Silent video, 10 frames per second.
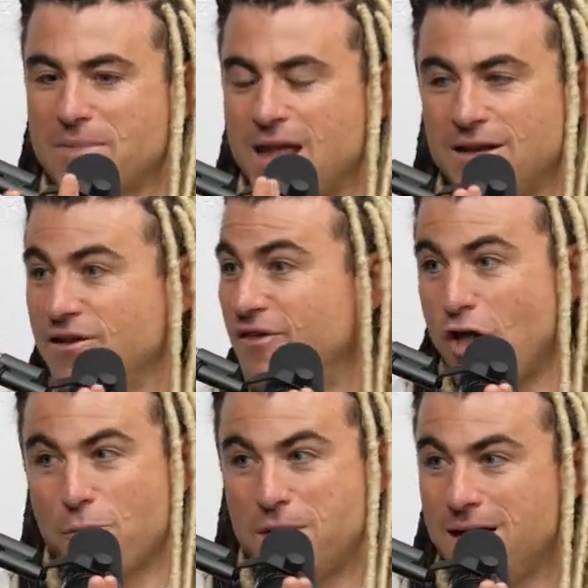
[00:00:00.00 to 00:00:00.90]

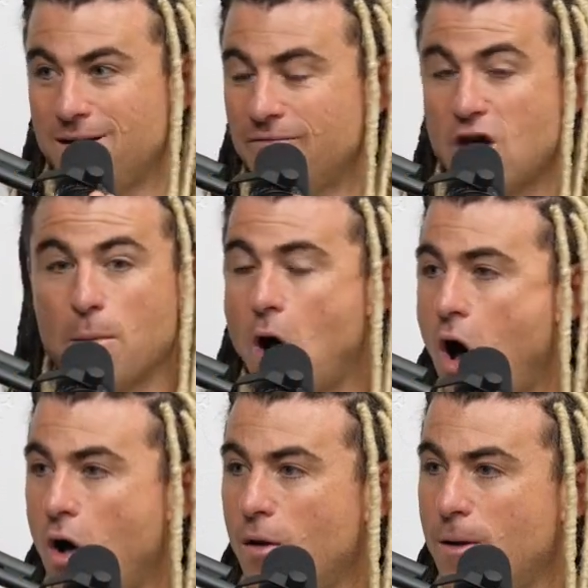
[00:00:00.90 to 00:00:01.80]
developing. I've done them
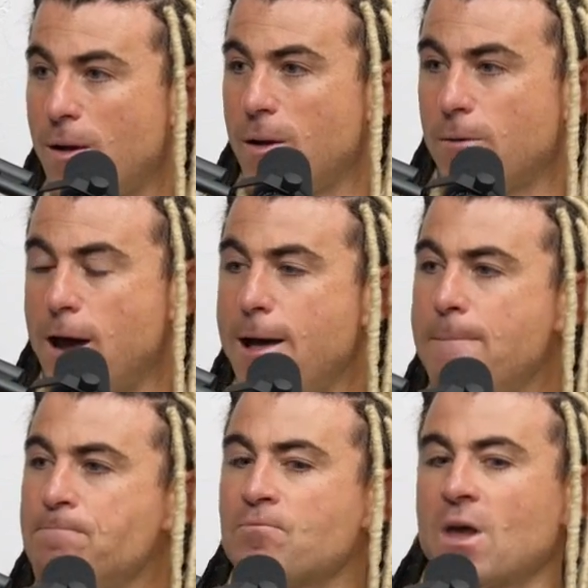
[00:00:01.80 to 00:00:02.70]
all. Yeah. Right.
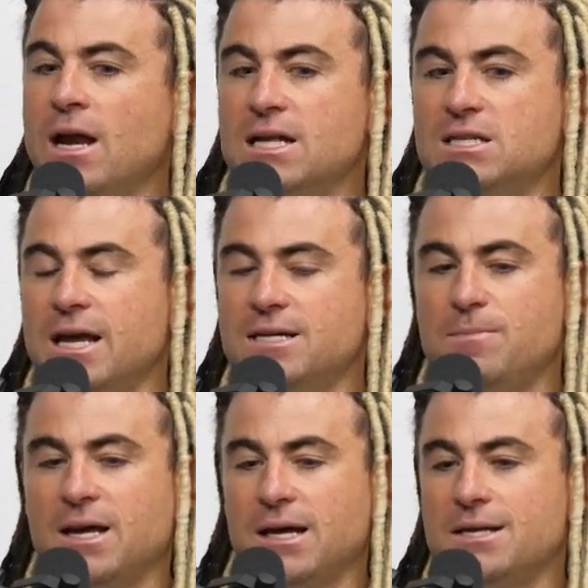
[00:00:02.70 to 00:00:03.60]
And it's
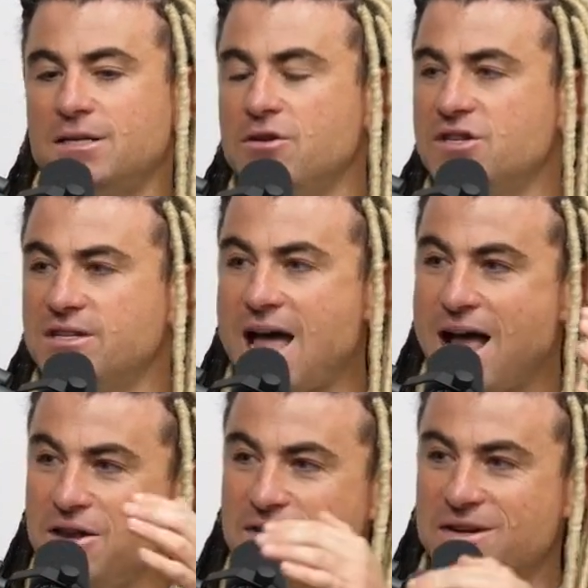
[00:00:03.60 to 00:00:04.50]
because you
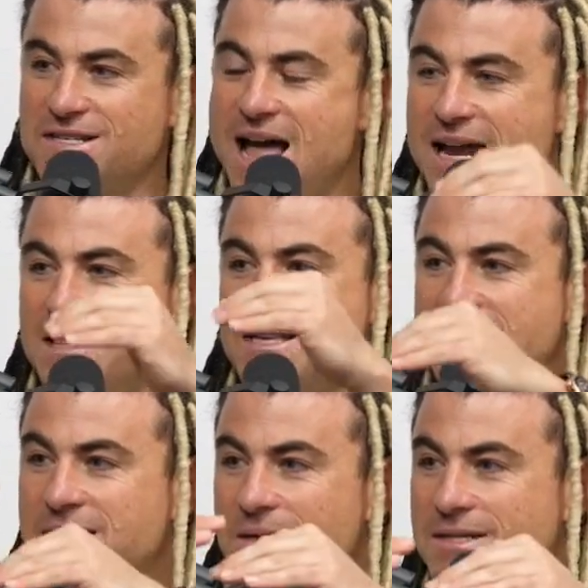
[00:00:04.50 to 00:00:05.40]
start stacking these
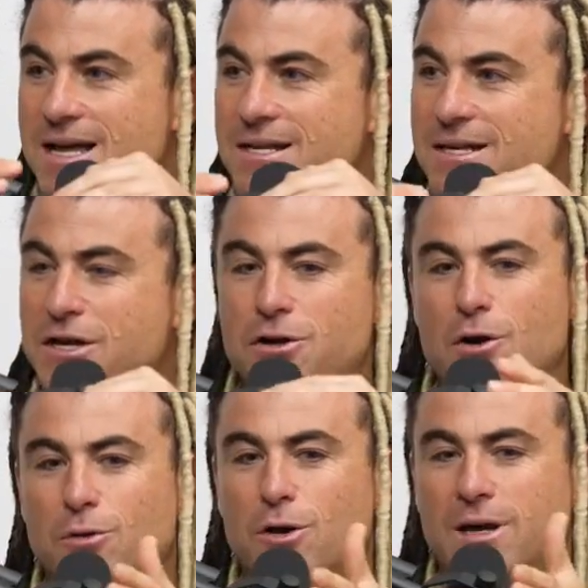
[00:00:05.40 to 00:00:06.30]
skill sets and you
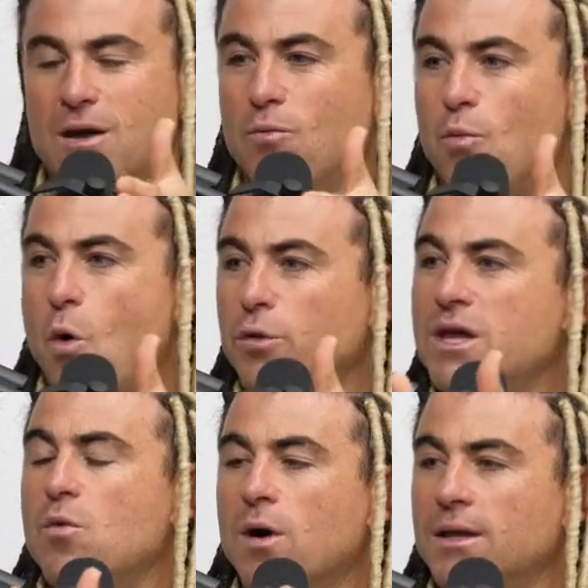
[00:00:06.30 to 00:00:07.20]
don't look at only
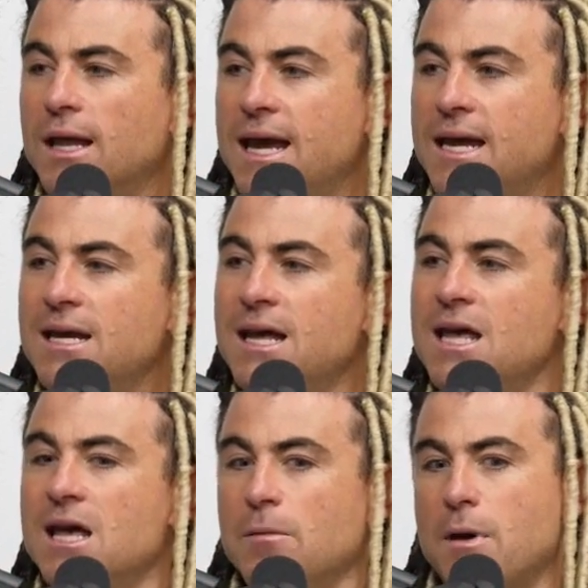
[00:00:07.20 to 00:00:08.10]
one lane,
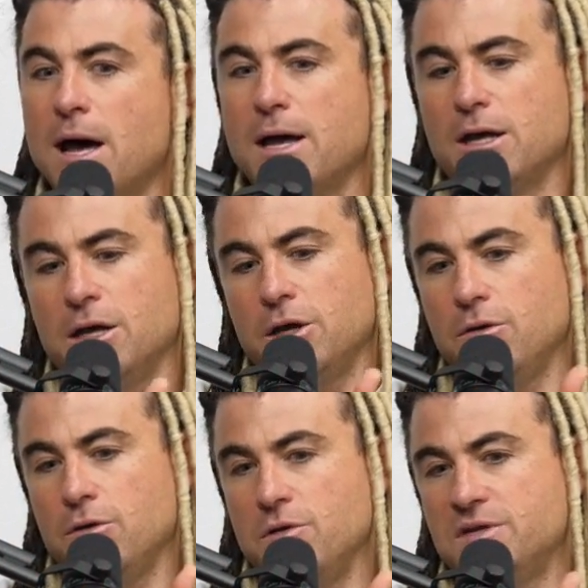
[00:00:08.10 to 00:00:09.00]
but
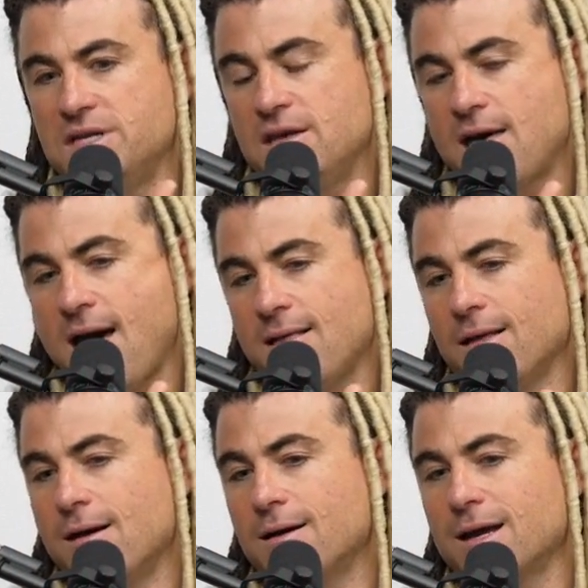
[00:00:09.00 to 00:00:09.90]
you see that,
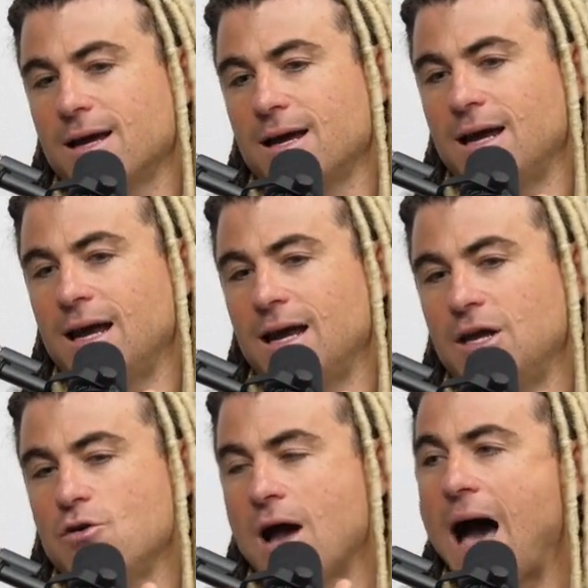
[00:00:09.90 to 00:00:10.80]
look,
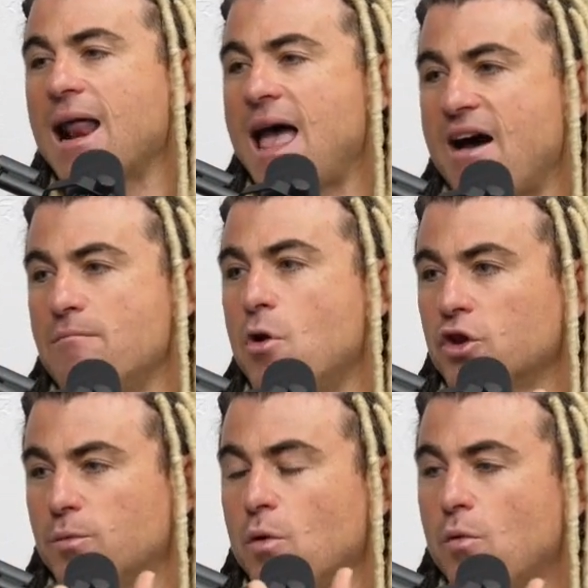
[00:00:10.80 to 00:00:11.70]
you got to have
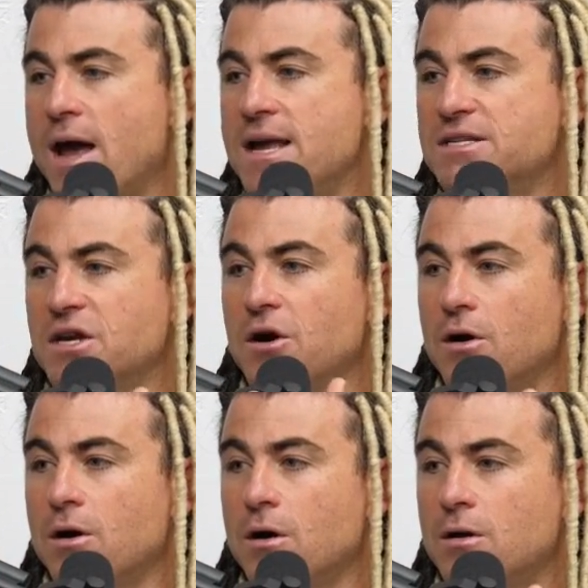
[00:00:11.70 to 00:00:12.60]
multiple ways to
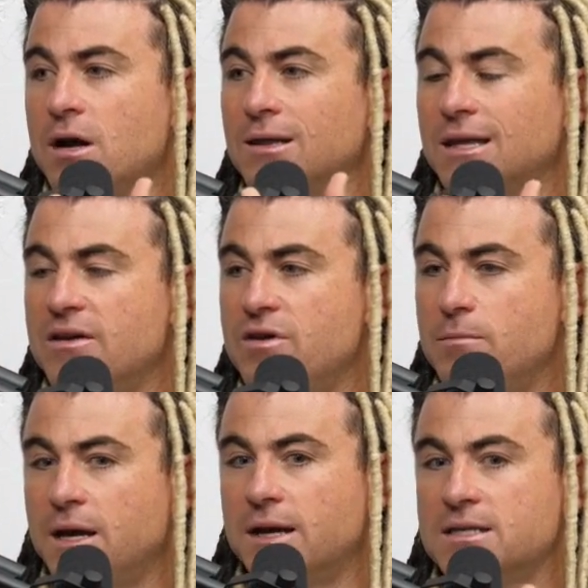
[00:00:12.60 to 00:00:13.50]
earn a living
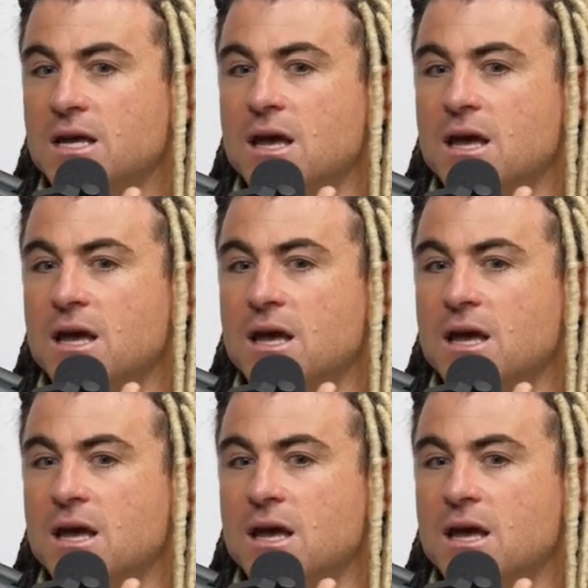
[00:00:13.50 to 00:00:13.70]
because